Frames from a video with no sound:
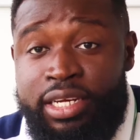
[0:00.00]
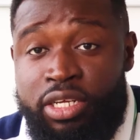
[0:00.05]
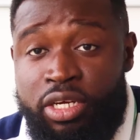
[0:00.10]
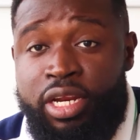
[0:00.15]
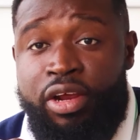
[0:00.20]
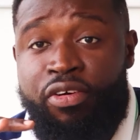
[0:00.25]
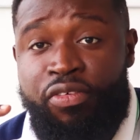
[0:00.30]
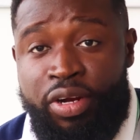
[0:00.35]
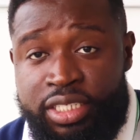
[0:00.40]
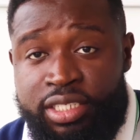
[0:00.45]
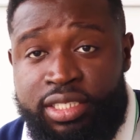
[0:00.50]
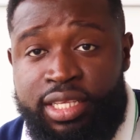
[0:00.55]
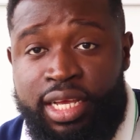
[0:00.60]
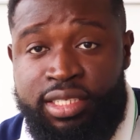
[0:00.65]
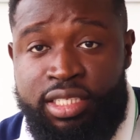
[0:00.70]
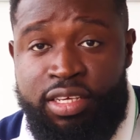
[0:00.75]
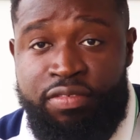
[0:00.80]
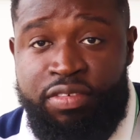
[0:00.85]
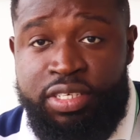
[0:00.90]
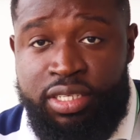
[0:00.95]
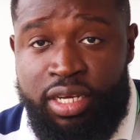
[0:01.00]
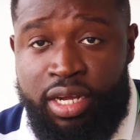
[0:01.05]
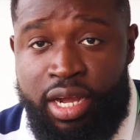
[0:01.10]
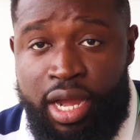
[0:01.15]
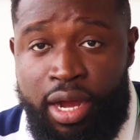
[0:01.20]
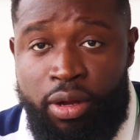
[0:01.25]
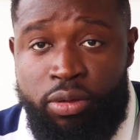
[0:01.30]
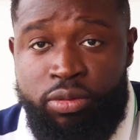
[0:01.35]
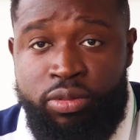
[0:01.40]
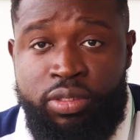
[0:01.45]
any other registered savings
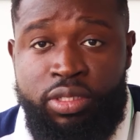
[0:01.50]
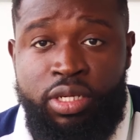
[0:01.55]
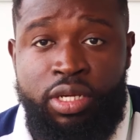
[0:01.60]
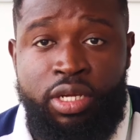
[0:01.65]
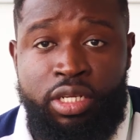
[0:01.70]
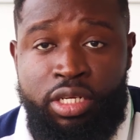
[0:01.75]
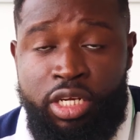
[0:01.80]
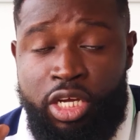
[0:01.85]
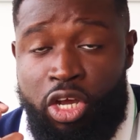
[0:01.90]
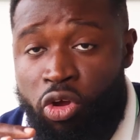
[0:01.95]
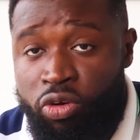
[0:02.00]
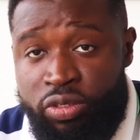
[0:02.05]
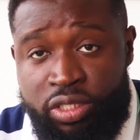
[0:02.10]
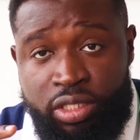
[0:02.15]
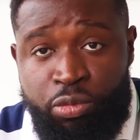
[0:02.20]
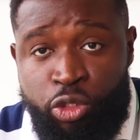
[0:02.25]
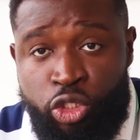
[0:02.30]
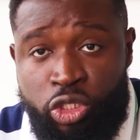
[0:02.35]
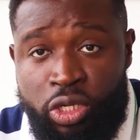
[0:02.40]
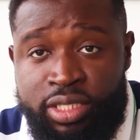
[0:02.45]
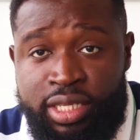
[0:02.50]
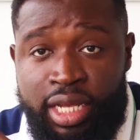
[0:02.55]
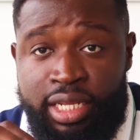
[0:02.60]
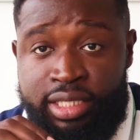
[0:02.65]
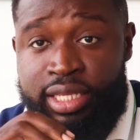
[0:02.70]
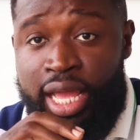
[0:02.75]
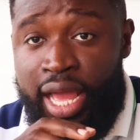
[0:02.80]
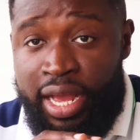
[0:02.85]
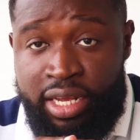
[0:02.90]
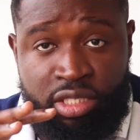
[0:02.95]
account, the contributions are
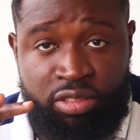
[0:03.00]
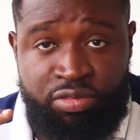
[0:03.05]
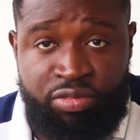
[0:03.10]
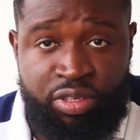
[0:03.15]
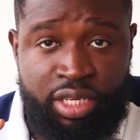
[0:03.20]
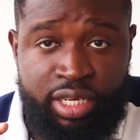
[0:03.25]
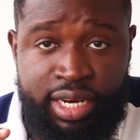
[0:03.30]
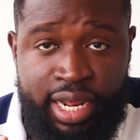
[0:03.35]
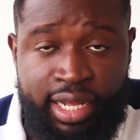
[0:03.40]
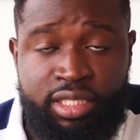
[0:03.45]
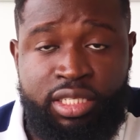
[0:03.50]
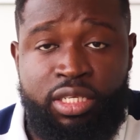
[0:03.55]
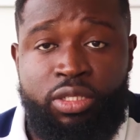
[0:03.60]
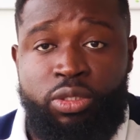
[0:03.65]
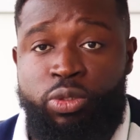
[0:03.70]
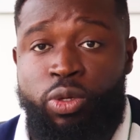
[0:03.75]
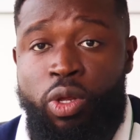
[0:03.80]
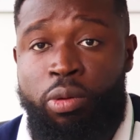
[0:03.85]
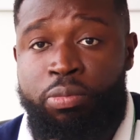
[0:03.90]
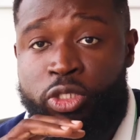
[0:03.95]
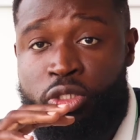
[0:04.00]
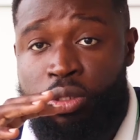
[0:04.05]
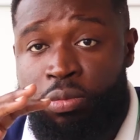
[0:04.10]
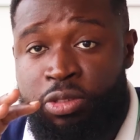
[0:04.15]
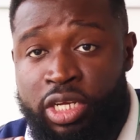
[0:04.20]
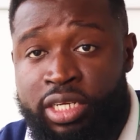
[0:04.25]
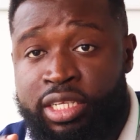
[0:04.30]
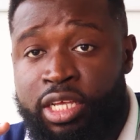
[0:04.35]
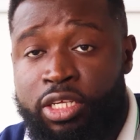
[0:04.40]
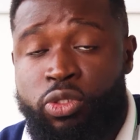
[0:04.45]
tax-free, that's it, to not be
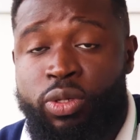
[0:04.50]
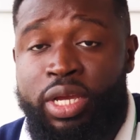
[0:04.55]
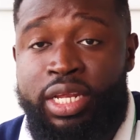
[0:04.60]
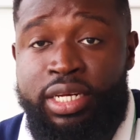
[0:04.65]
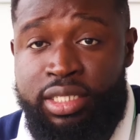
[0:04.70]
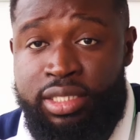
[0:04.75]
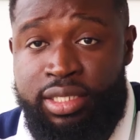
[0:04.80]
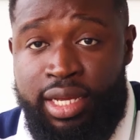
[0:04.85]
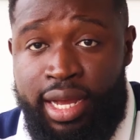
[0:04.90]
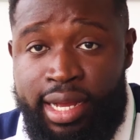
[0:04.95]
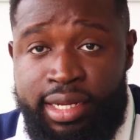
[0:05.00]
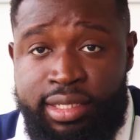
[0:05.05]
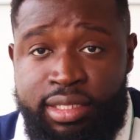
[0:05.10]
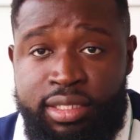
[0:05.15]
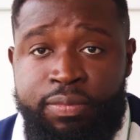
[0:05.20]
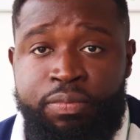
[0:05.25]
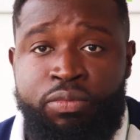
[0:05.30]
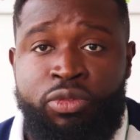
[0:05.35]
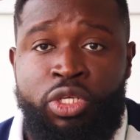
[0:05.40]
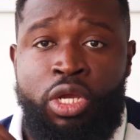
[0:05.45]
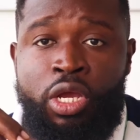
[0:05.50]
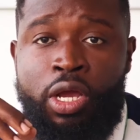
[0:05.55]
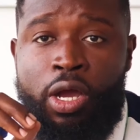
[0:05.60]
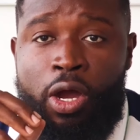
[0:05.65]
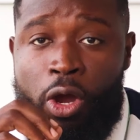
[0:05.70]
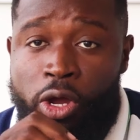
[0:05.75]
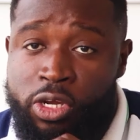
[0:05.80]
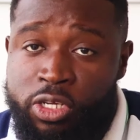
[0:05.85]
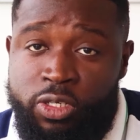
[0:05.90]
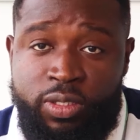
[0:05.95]
subjected to any tax.
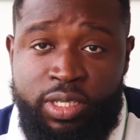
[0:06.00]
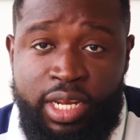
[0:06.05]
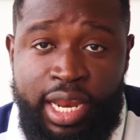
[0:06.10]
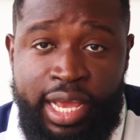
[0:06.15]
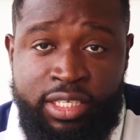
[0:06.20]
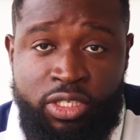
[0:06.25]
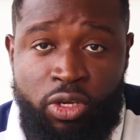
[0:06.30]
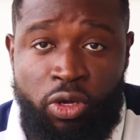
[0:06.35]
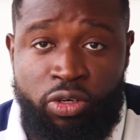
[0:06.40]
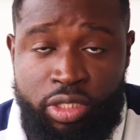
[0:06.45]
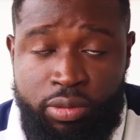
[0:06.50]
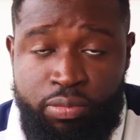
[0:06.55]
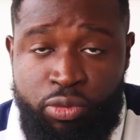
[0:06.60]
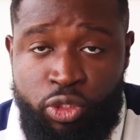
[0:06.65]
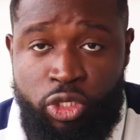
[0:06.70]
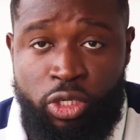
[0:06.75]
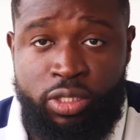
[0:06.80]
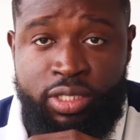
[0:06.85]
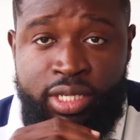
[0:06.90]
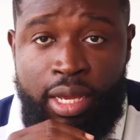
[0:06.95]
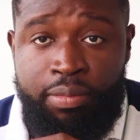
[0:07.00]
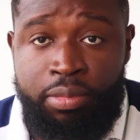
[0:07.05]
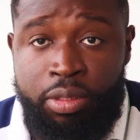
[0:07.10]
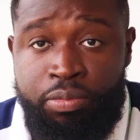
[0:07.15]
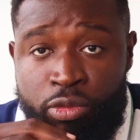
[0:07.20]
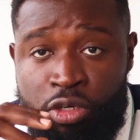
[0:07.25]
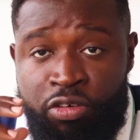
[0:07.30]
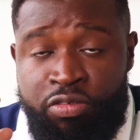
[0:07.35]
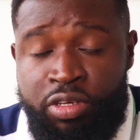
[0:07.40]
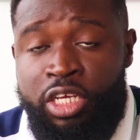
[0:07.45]
Unutilized contributions can be
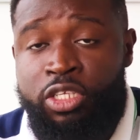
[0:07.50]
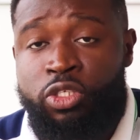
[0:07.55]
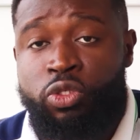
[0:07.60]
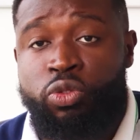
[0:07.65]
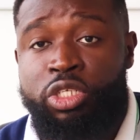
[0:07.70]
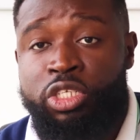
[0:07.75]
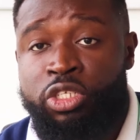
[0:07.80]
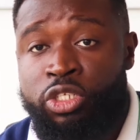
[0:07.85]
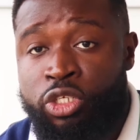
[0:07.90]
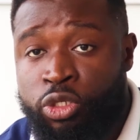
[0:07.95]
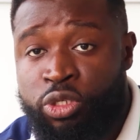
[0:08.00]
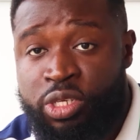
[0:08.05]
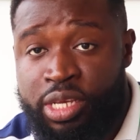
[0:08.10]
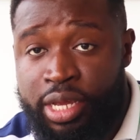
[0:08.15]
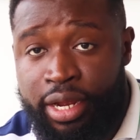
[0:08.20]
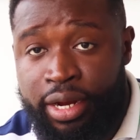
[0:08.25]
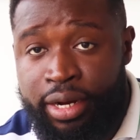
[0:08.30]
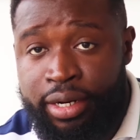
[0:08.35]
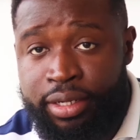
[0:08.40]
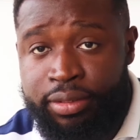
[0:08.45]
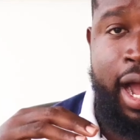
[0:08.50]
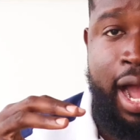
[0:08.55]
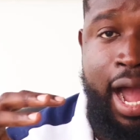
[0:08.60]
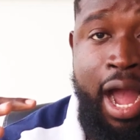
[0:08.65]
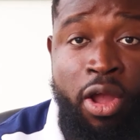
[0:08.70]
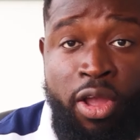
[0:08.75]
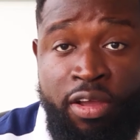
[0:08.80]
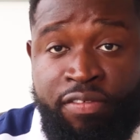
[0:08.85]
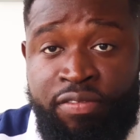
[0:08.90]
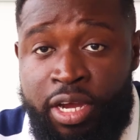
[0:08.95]
moved into the new year.
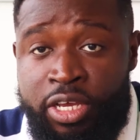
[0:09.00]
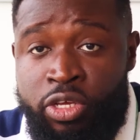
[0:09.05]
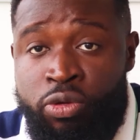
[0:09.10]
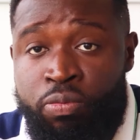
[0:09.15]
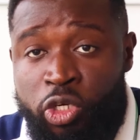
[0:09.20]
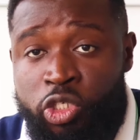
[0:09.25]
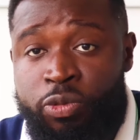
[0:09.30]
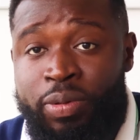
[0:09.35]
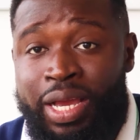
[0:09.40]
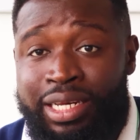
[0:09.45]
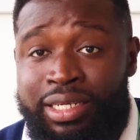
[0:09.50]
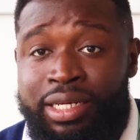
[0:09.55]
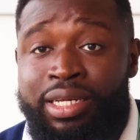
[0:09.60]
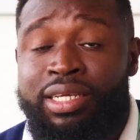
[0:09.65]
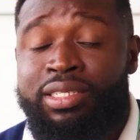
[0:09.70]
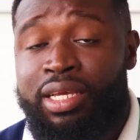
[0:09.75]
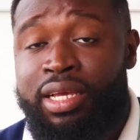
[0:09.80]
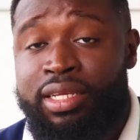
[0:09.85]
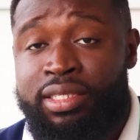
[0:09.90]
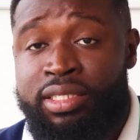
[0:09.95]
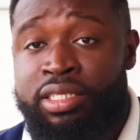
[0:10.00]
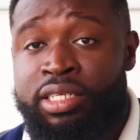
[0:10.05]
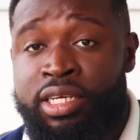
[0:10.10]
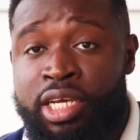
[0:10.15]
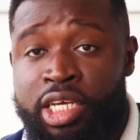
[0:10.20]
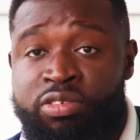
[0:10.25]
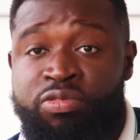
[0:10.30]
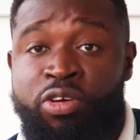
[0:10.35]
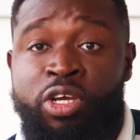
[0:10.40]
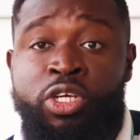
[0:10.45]
However, you must be at least 18
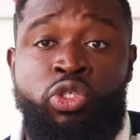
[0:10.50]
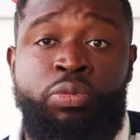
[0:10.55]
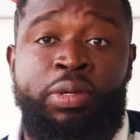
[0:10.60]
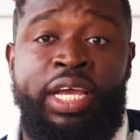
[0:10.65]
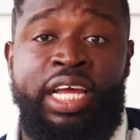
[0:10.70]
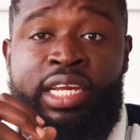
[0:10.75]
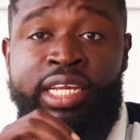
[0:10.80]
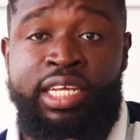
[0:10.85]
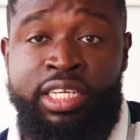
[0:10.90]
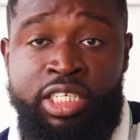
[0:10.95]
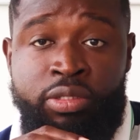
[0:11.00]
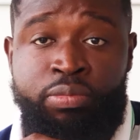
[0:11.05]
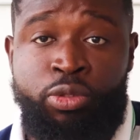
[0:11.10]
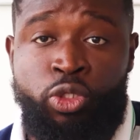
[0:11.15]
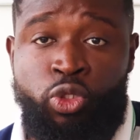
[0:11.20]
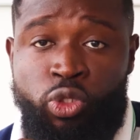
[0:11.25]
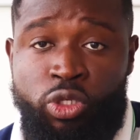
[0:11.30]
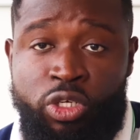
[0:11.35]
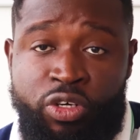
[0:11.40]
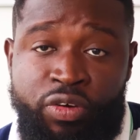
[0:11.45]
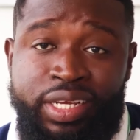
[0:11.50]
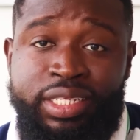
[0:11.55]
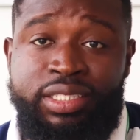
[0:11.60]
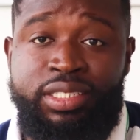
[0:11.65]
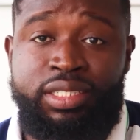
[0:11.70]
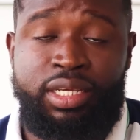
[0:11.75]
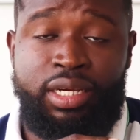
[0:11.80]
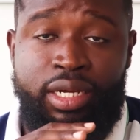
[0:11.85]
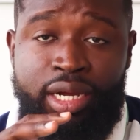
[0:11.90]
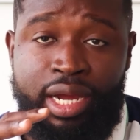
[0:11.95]
years for you to be eligible to create
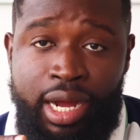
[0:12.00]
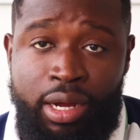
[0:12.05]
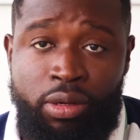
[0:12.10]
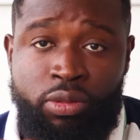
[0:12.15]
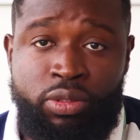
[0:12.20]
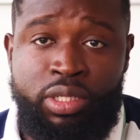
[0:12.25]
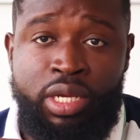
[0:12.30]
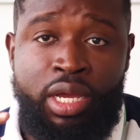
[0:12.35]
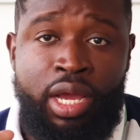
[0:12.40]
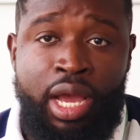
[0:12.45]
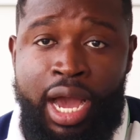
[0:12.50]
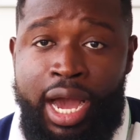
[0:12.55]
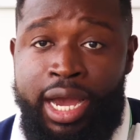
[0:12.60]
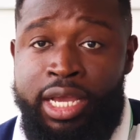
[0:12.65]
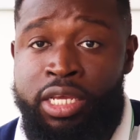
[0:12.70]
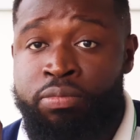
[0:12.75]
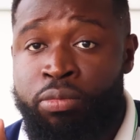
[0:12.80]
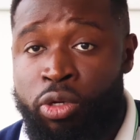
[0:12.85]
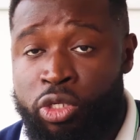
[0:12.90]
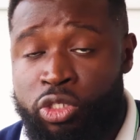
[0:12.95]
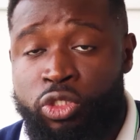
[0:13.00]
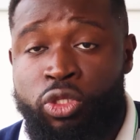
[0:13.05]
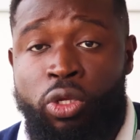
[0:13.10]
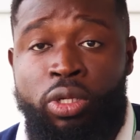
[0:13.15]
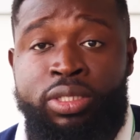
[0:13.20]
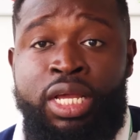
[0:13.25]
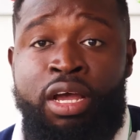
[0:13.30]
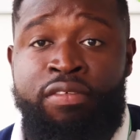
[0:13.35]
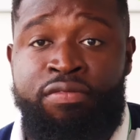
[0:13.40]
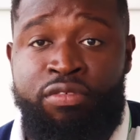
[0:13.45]
this account, and you must
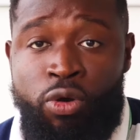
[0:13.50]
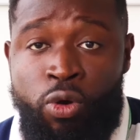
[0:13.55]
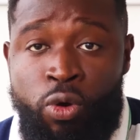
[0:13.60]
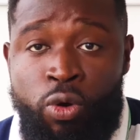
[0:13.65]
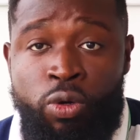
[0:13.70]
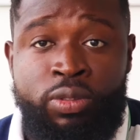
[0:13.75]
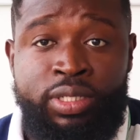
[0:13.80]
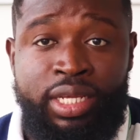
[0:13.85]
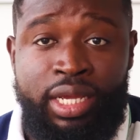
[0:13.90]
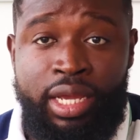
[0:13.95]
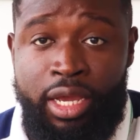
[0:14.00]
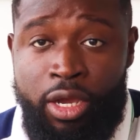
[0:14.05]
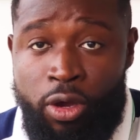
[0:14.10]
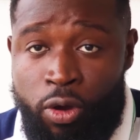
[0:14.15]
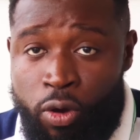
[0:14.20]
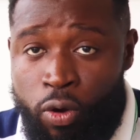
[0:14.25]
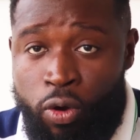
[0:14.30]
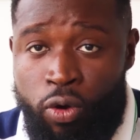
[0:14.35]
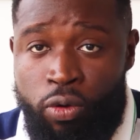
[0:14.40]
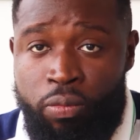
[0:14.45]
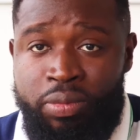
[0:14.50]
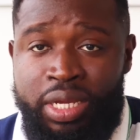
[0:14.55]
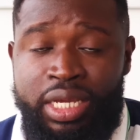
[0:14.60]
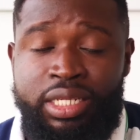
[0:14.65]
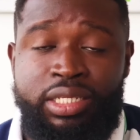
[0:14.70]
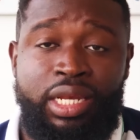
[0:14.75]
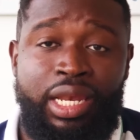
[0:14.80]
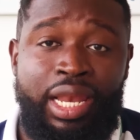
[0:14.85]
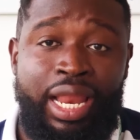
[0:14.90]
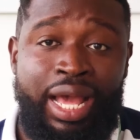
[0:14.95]
not have owned a home
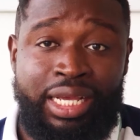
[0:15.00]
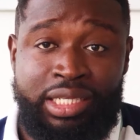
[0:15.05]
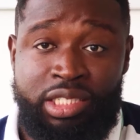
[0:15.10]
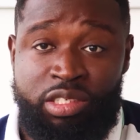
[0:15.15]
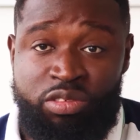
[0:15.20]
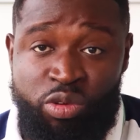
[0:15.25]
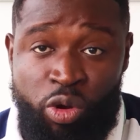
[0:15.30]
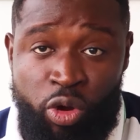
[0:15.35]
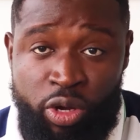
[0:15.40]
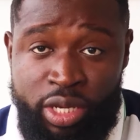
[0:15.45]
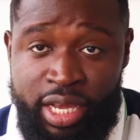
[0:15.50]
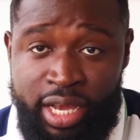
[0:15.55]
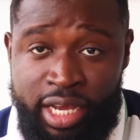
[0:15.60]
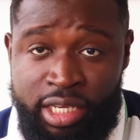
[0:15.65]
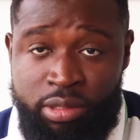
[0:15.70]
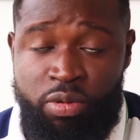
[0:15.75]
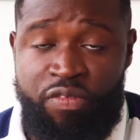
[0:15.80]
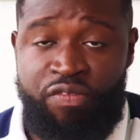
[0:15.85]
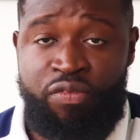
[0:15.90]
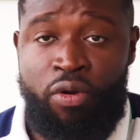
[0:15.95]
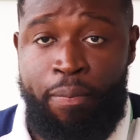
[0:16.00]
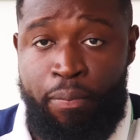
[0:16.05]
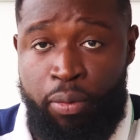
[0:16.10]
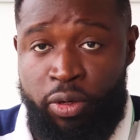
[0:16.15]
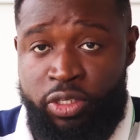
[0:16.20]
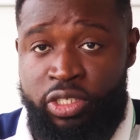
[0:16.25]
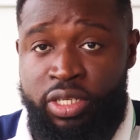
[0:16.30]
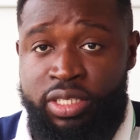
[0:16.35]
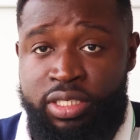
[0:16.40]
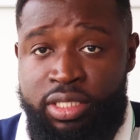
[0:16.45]
in the last 4 years before
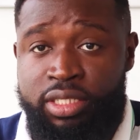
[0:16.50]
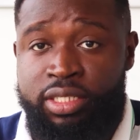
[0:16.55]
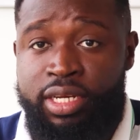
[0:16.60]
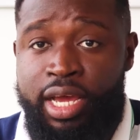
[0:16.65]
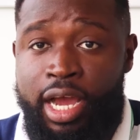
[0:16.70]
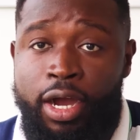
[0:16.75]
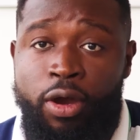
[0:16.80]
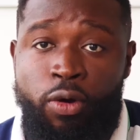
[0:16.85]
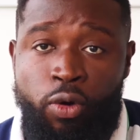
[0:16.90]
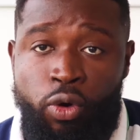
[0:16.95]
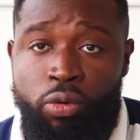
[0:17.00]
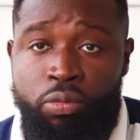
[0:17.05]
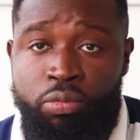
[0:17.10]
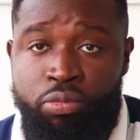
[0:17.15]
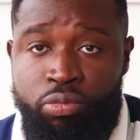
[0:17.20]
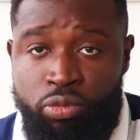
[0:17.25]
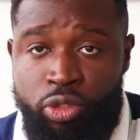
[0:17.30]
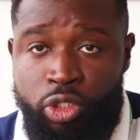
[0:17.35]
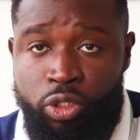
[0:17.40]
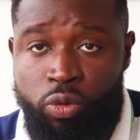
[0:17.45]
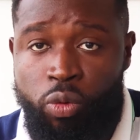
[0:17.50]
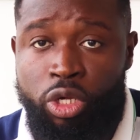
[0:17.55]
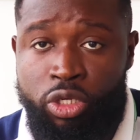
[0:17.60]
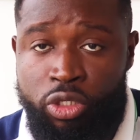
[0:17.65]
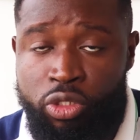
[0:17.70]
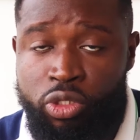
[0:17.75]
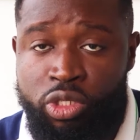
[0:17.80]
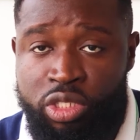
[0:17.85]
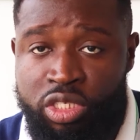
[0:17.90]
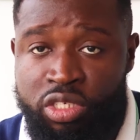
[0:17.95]
purchasing that home you
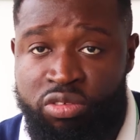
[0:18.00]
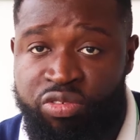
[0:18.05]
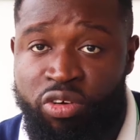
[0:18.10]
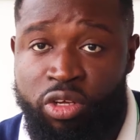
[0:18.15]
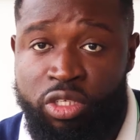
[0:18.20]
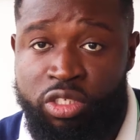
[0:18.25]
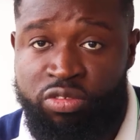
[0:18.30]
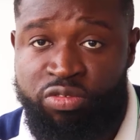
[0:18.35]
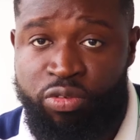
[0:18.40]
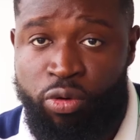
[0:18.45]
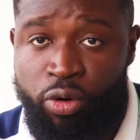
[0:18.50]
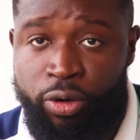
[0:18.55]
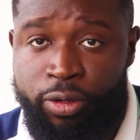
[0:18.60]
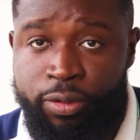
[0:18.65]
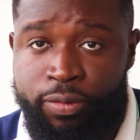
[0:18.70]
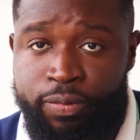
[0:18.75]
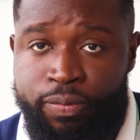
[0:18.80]
want to use funds for.